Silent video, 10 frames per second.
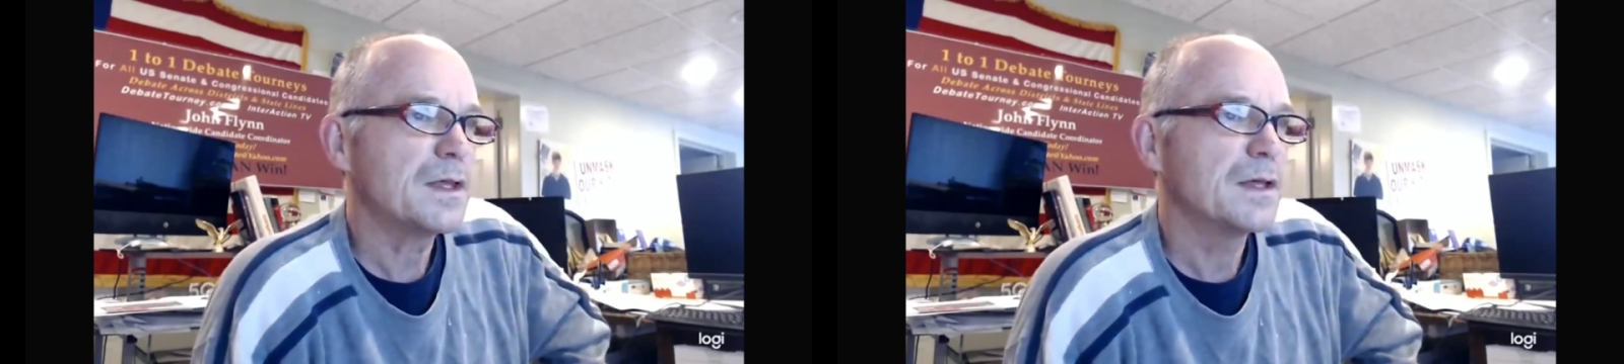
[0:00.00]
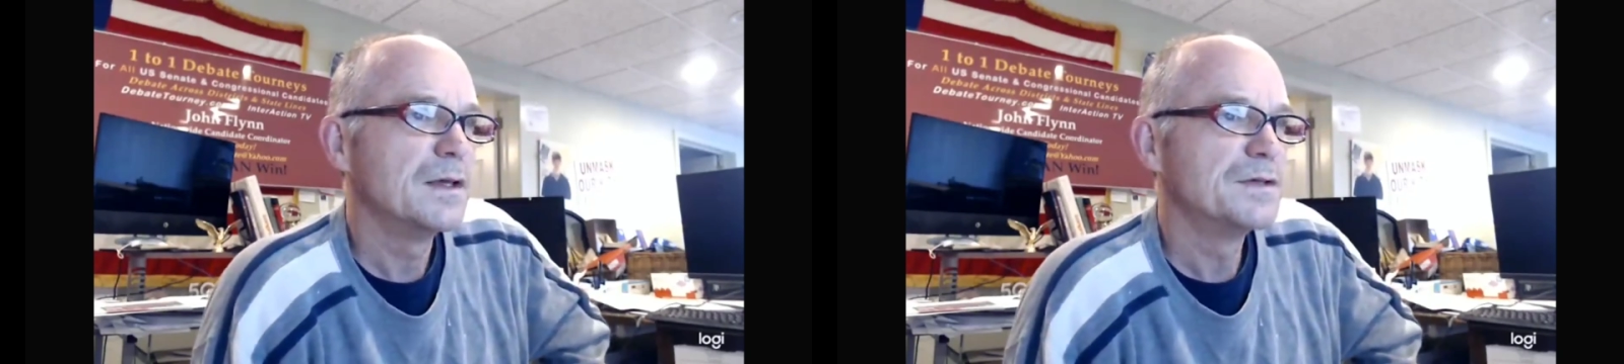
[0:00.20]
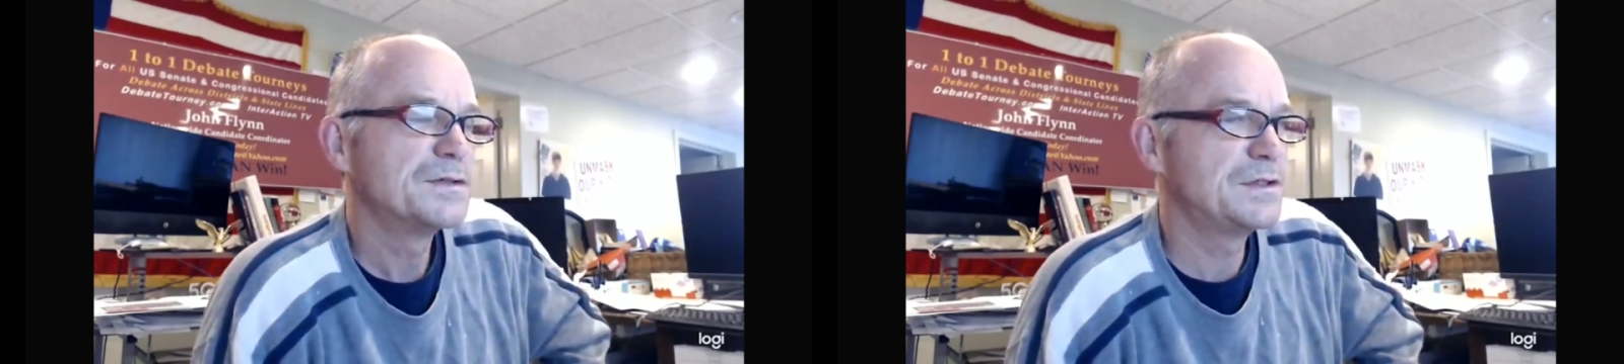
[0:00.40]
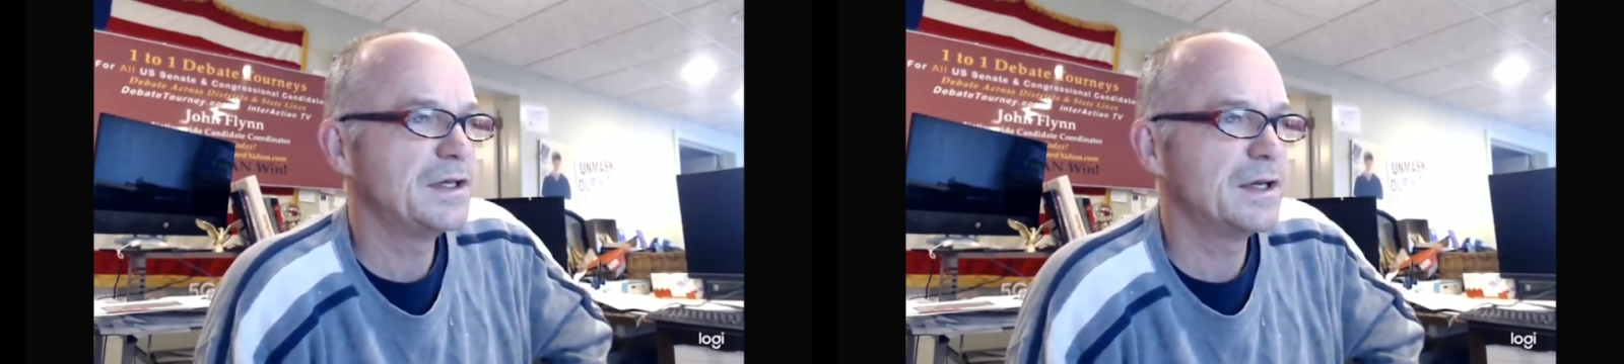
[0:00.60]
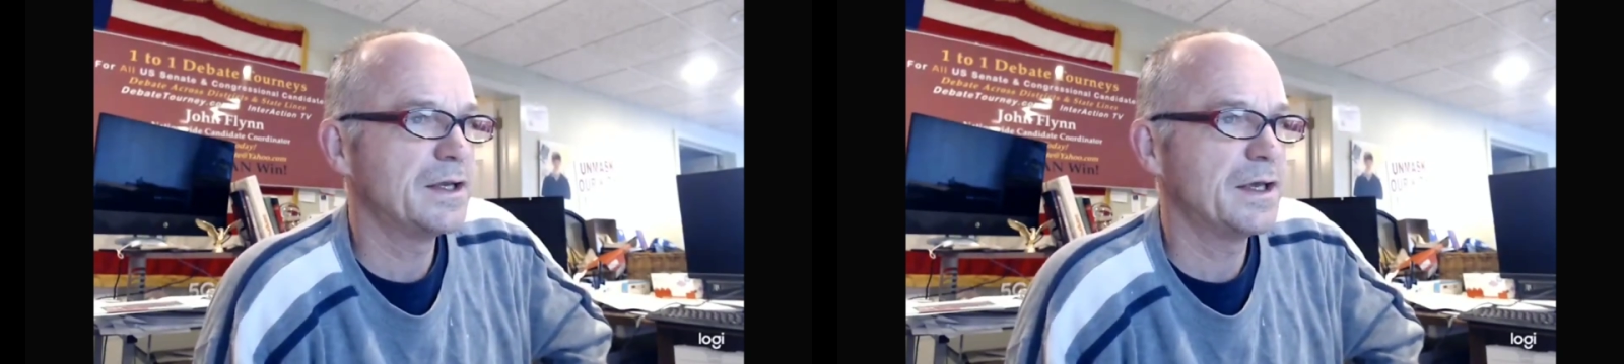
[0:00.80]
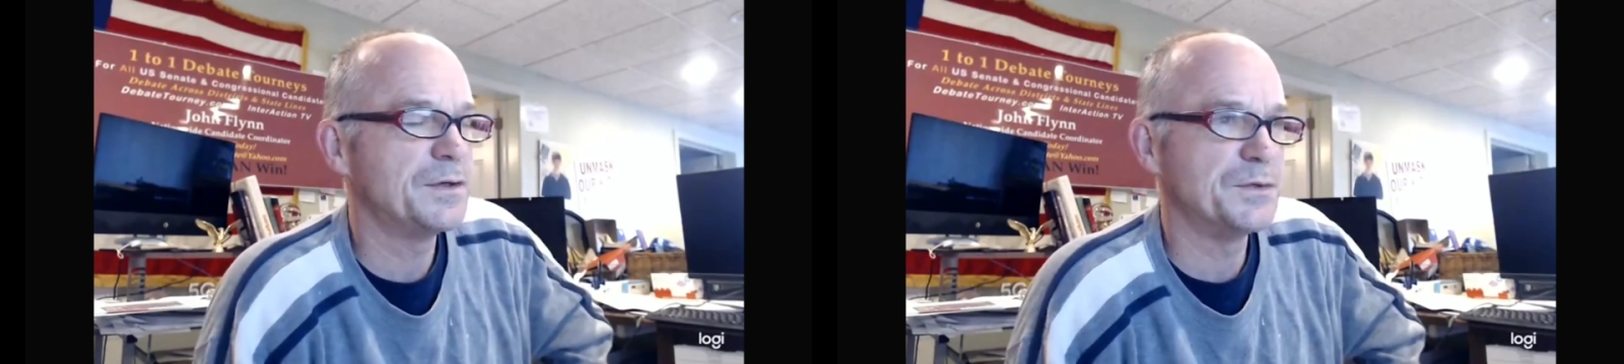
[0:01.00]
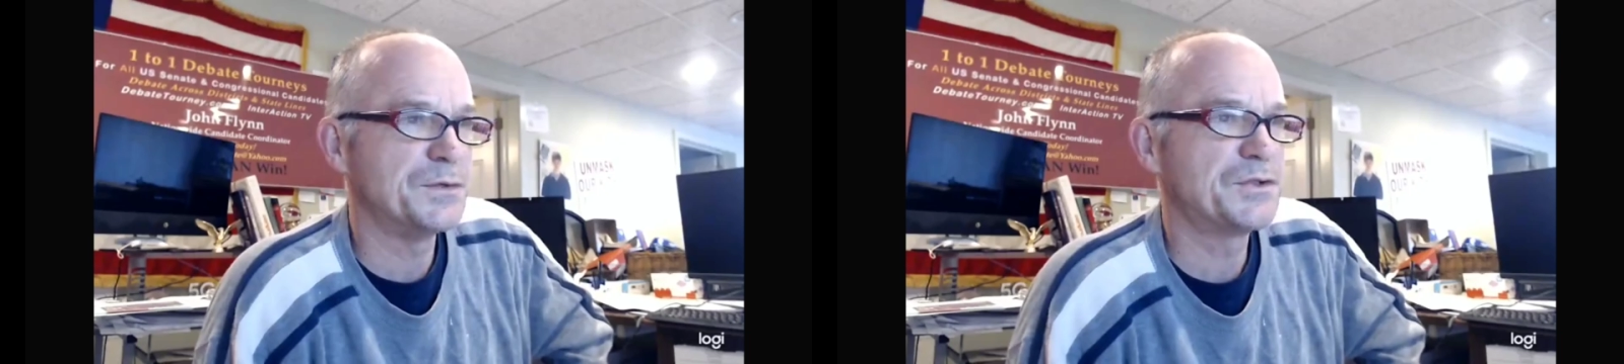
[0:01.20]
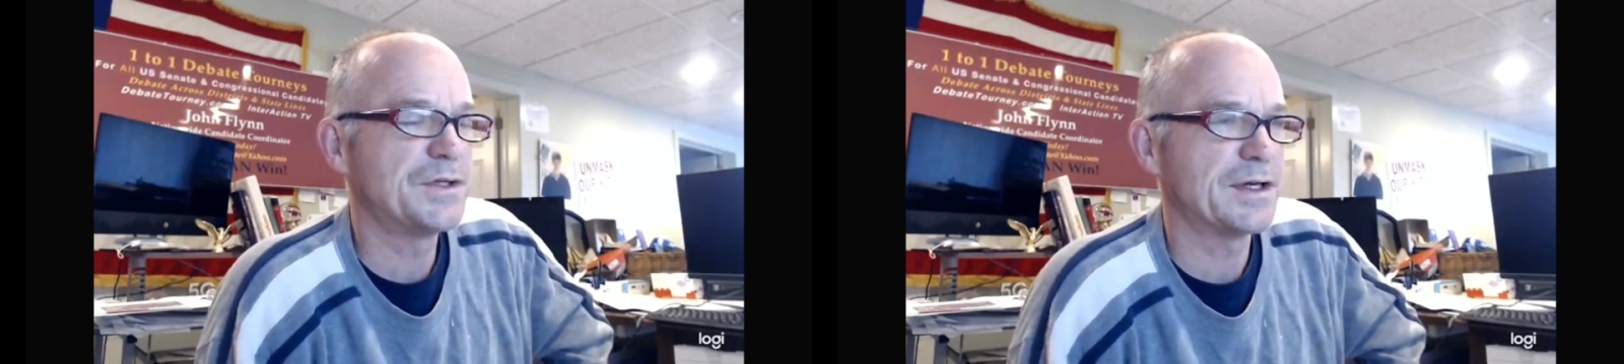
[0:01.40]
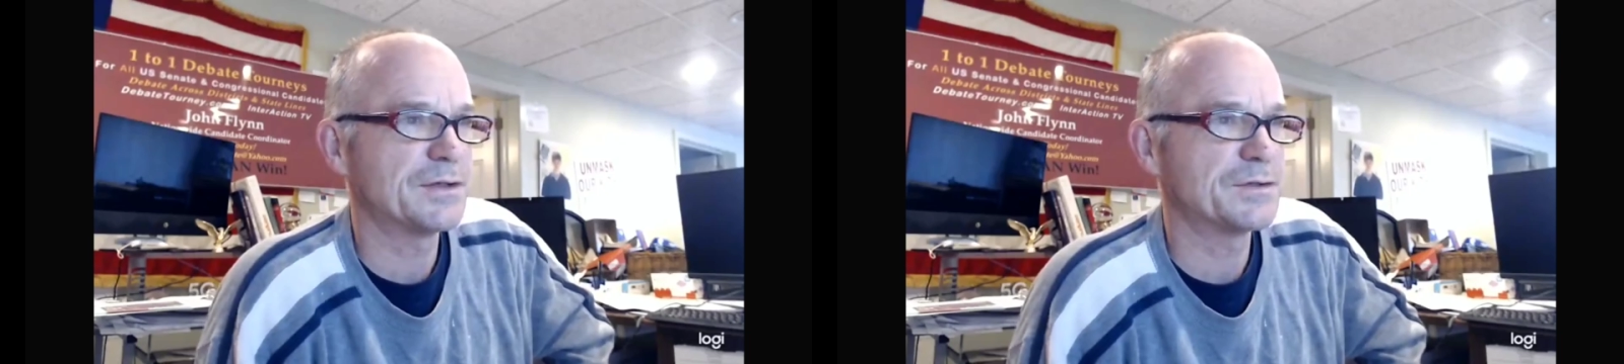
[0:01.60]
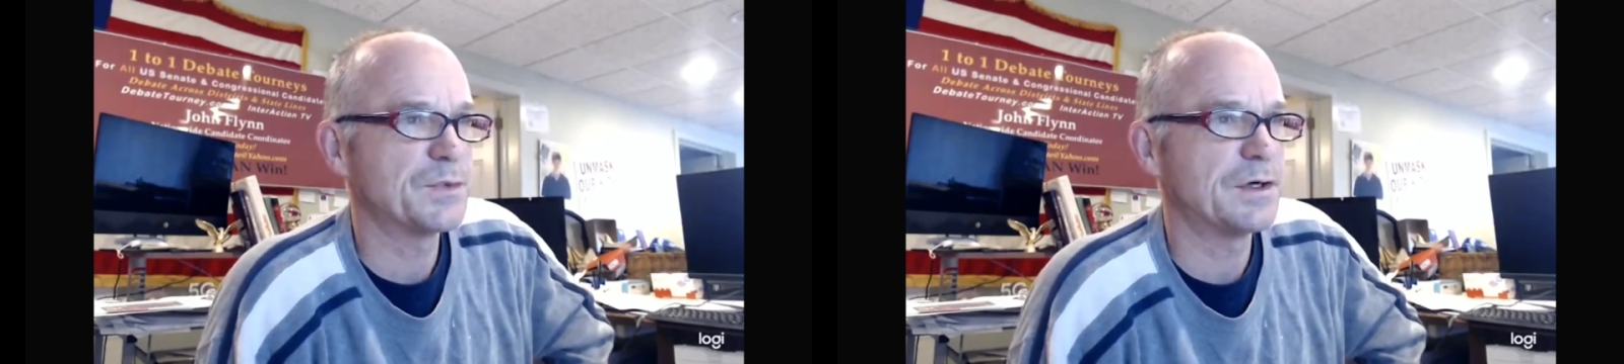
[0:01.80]
CNN News Channel
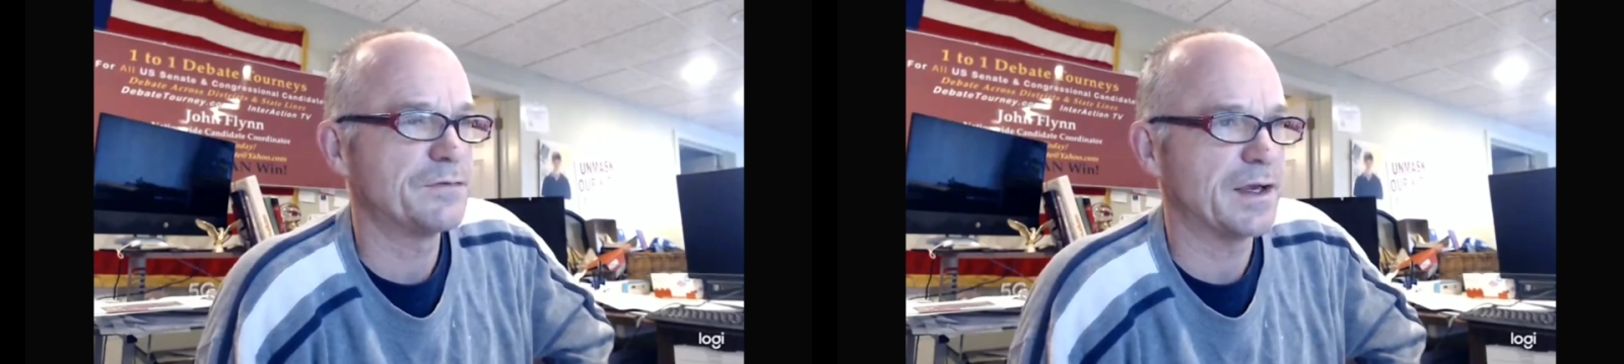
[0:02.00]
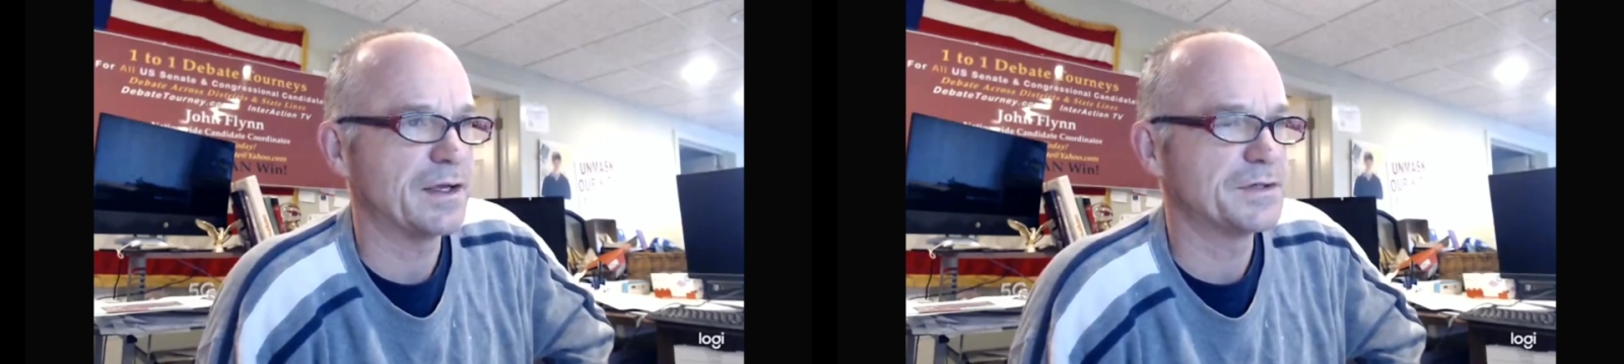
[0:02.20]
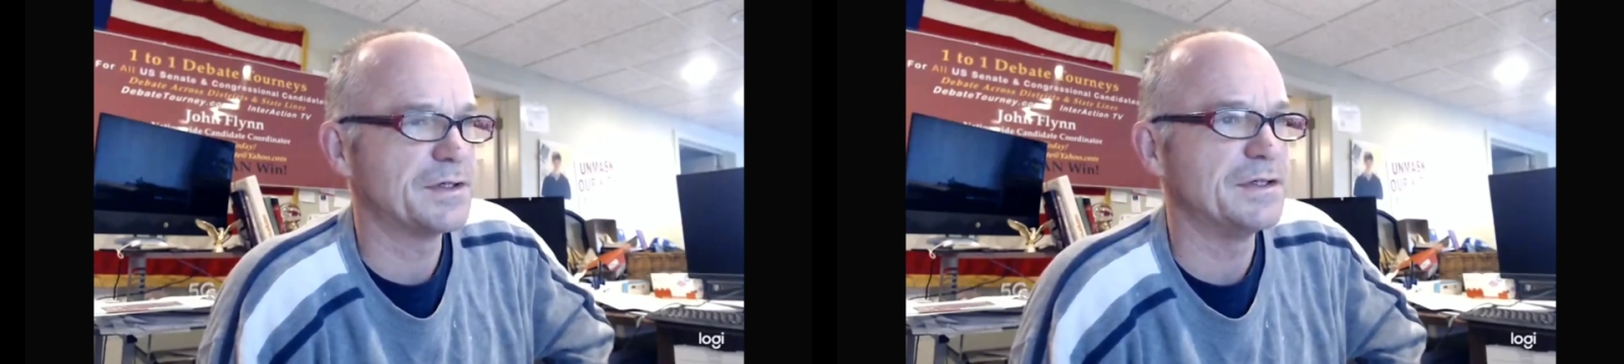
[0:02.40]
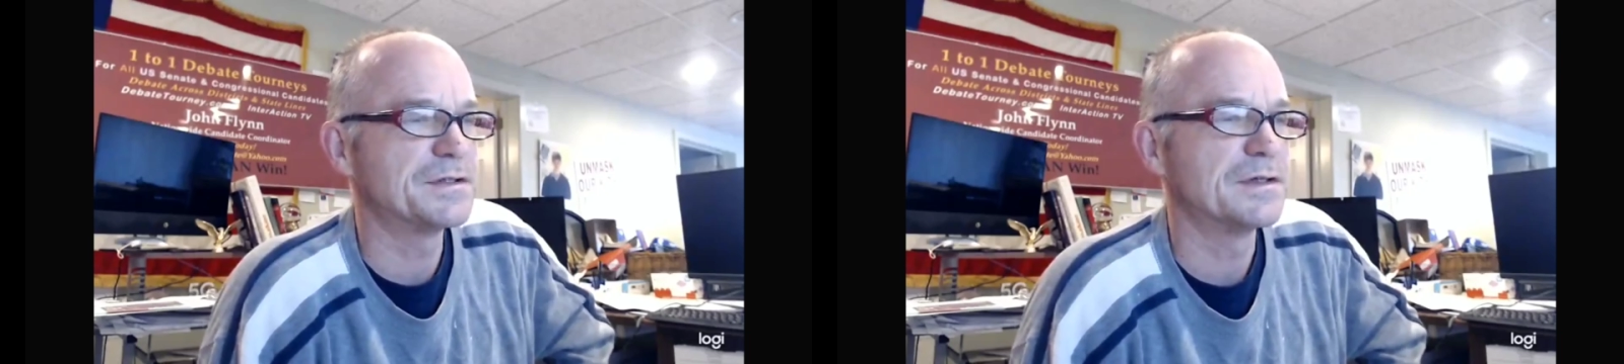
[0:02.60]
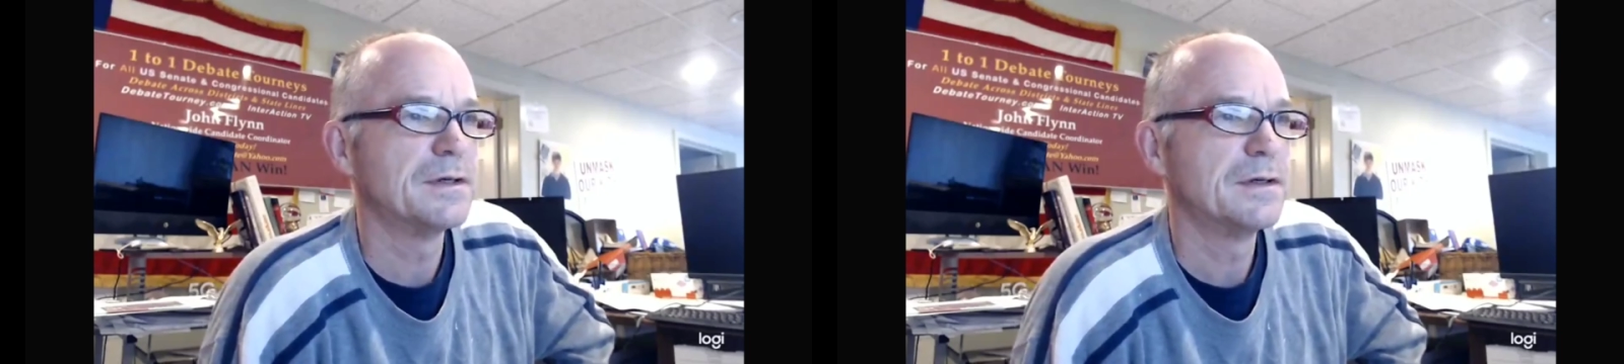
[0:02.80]
12 Altice